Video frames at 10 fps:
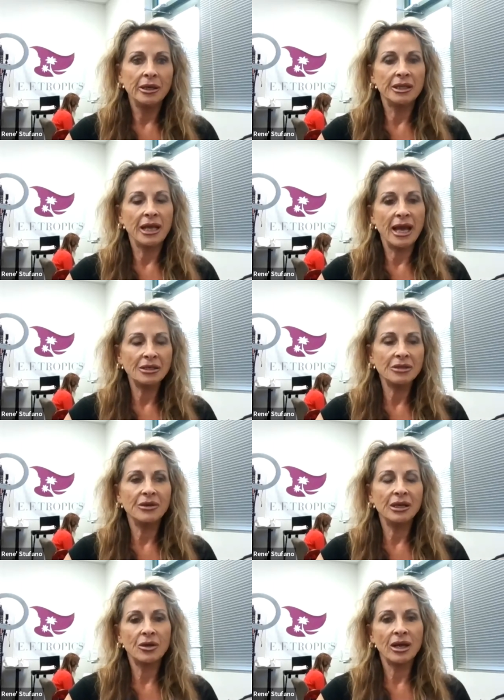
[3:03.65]
The
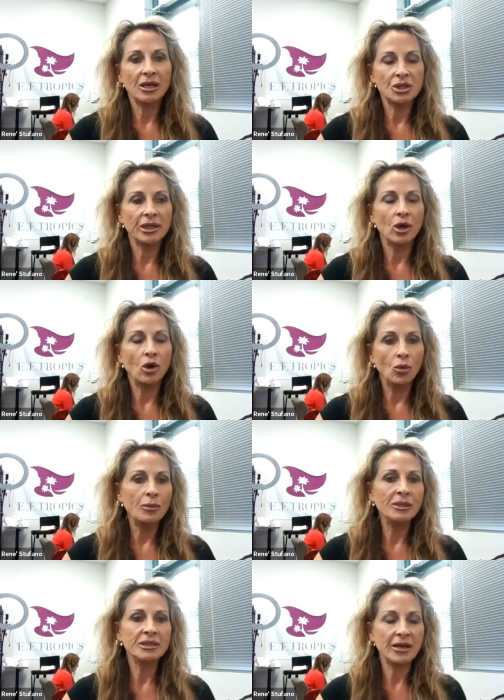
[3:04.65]
activator actually
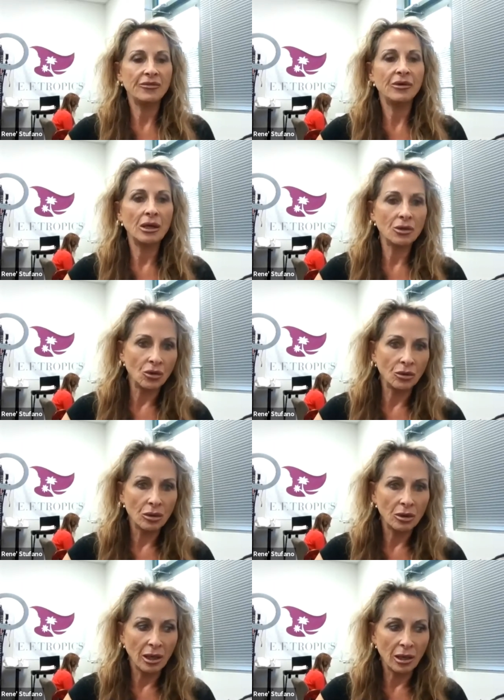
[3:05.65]
opens that follicle
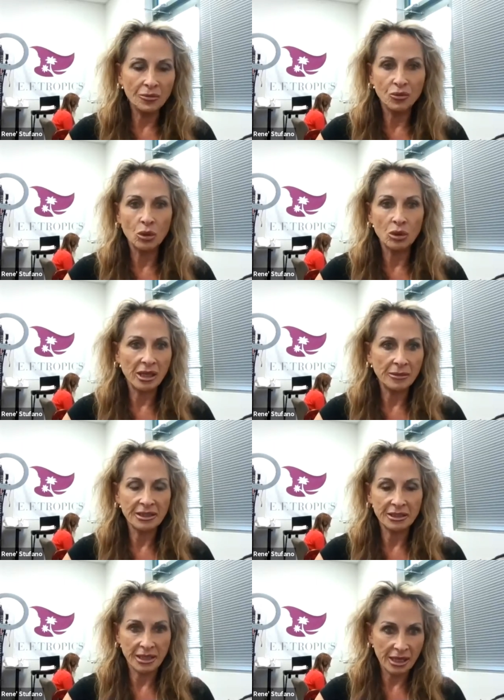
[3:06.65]
up 4 times
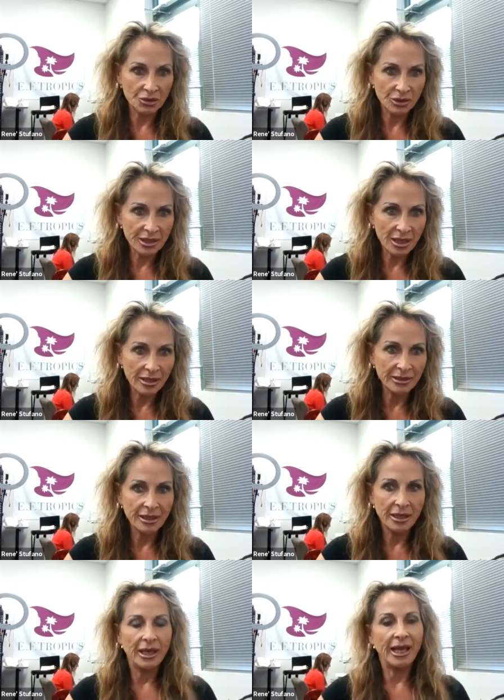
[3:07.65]
its natural
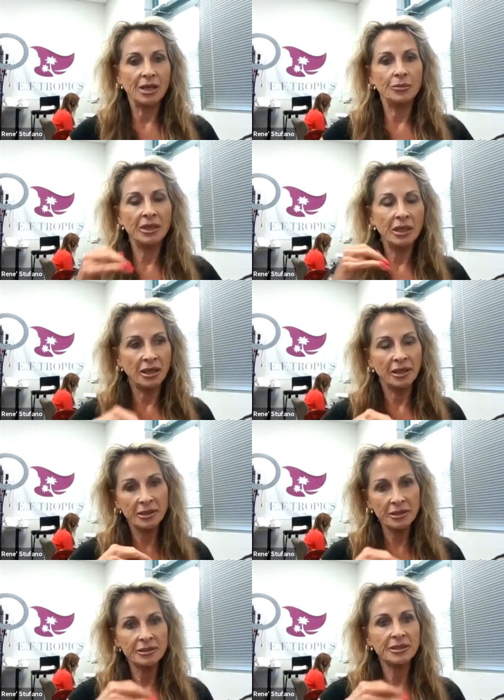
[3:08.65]
size and
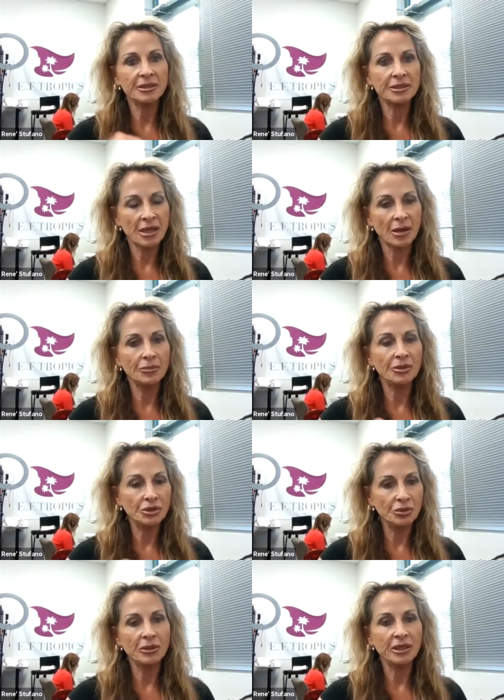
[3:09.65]
begins to stop the
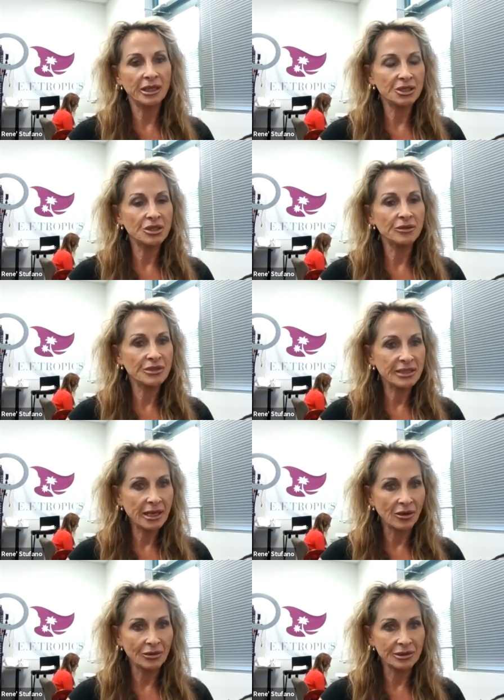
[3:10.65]
duplication of
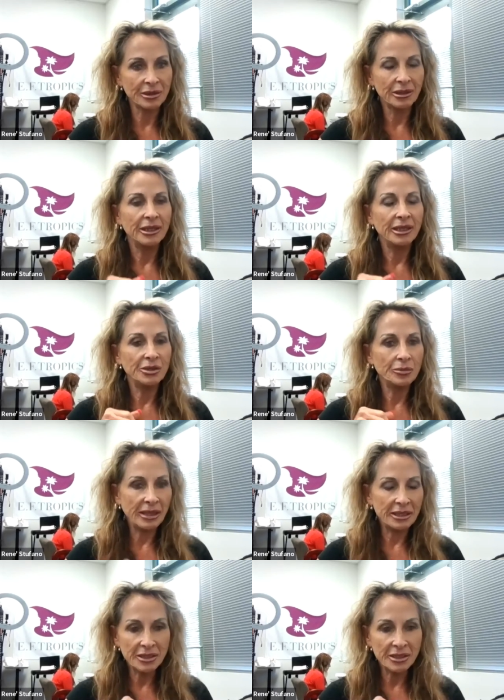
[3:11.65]
cells in the
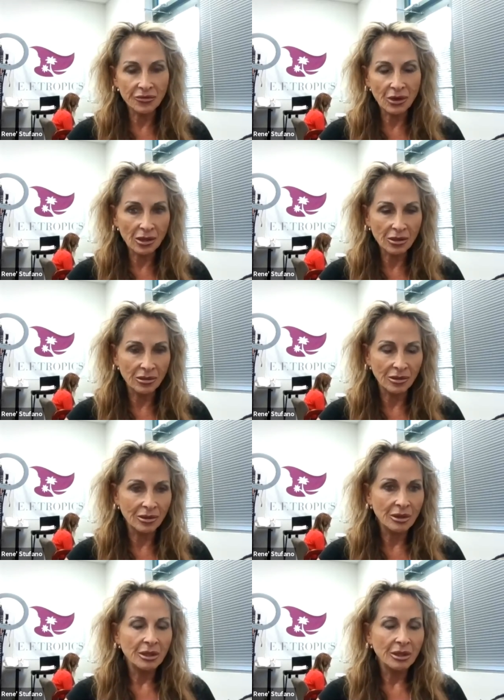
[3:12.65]
base of the follicle.